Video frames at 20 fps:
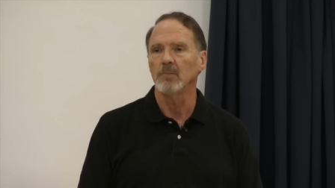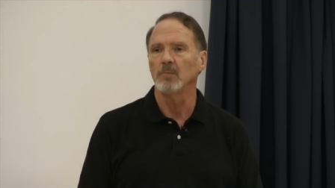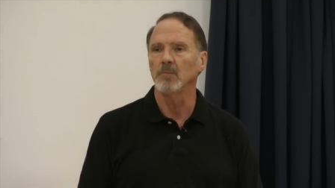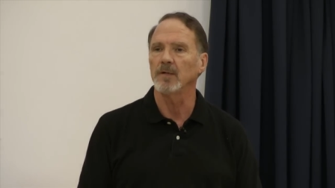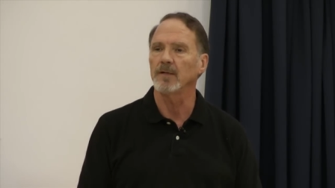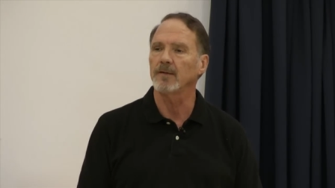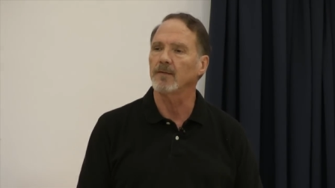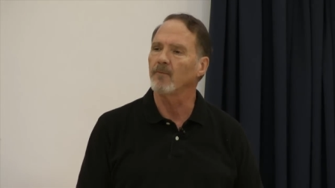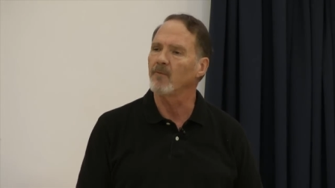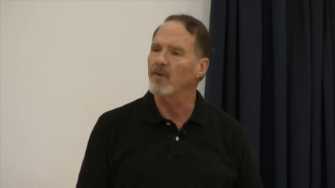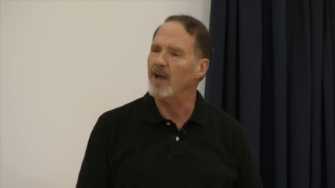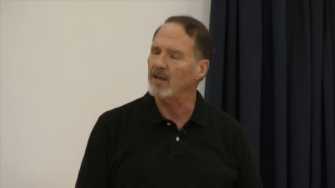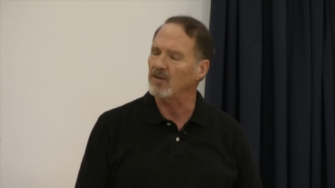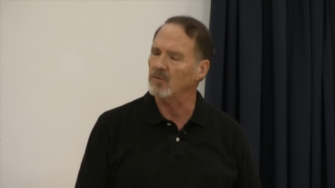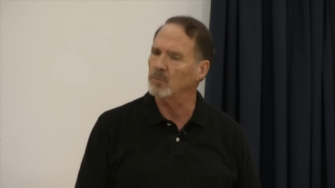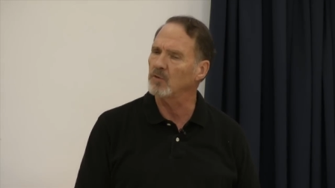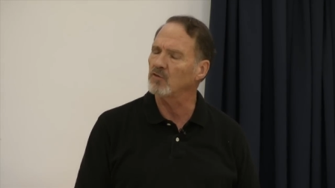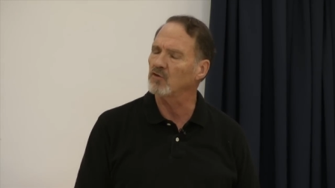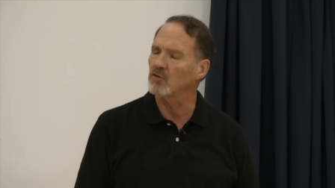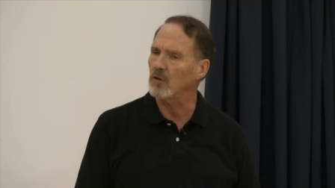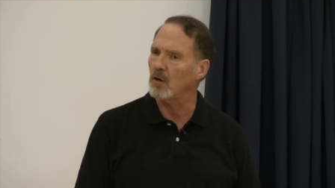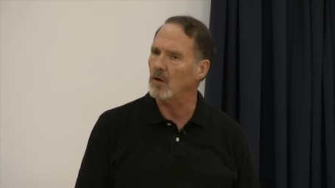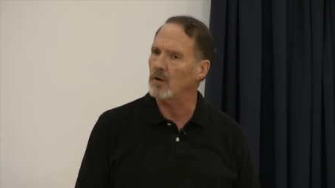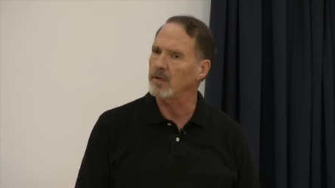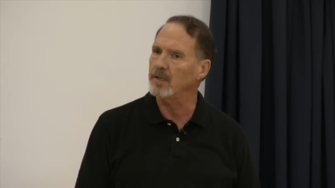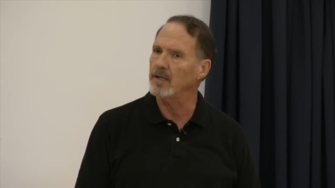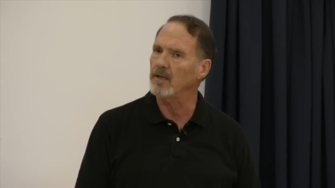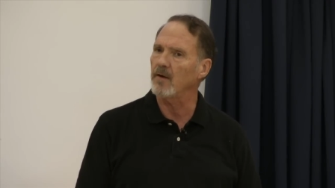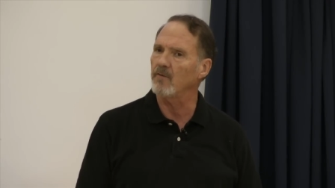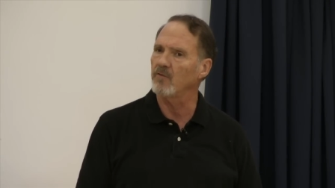But the vast
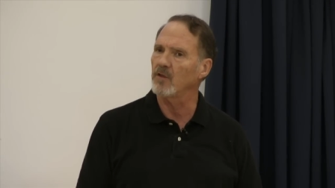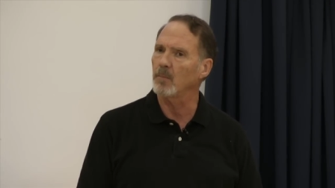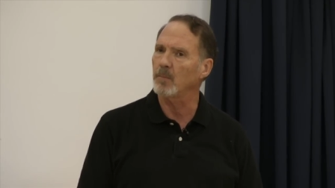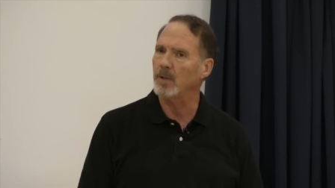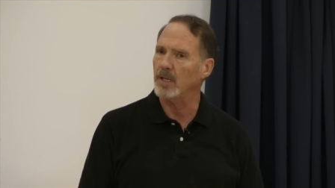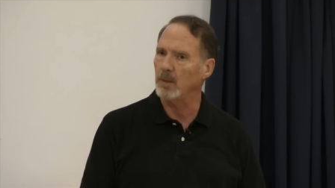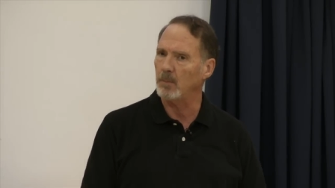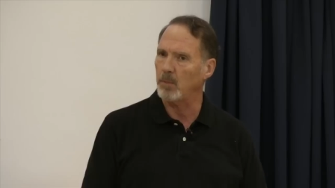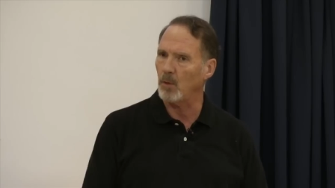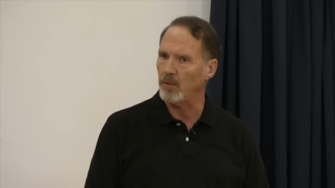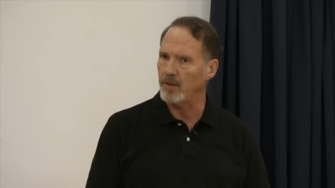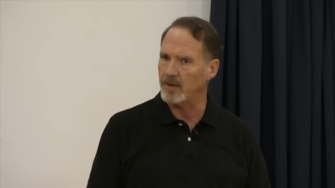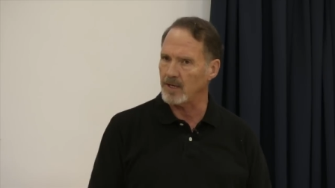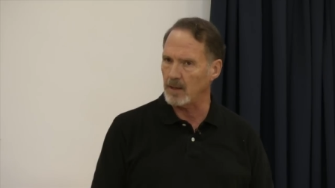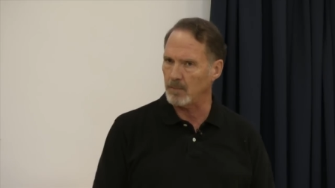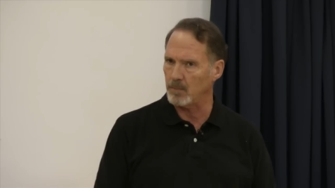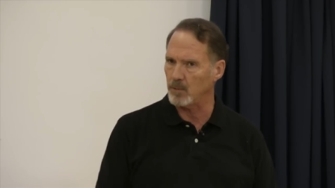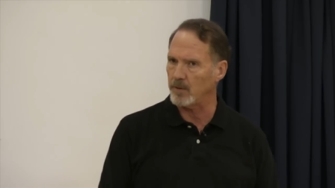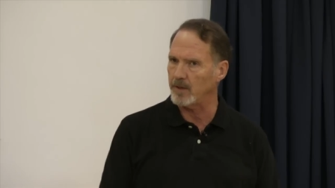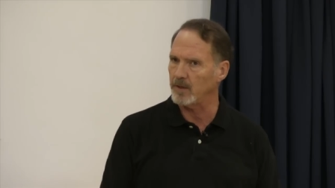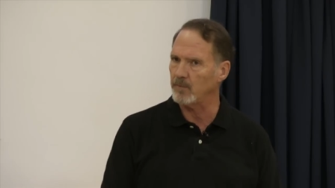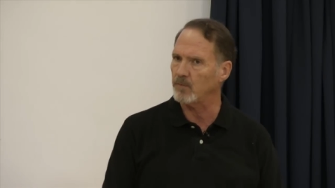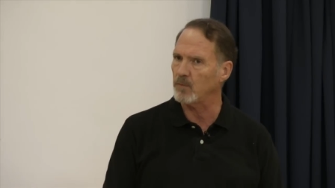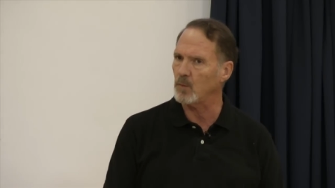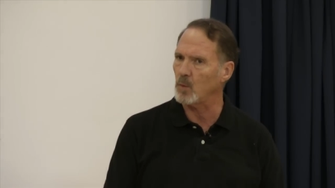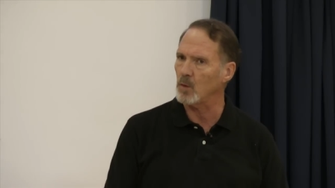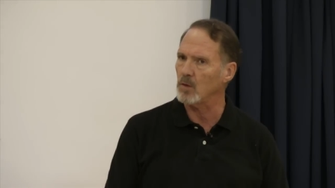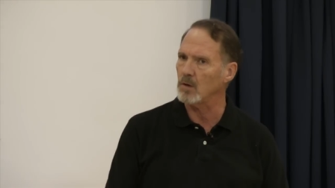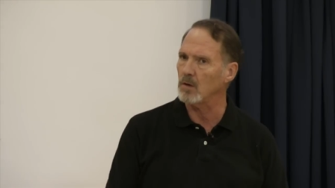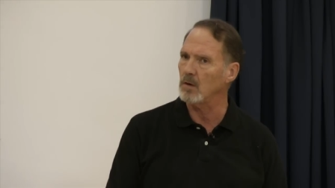majority of the people that I prayed
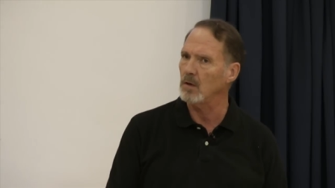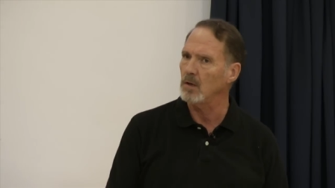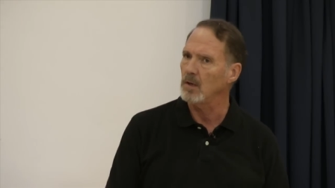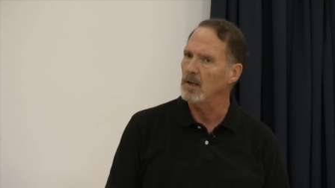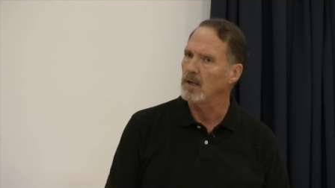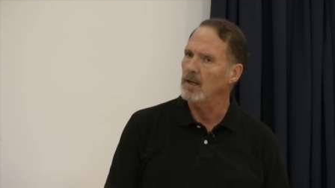for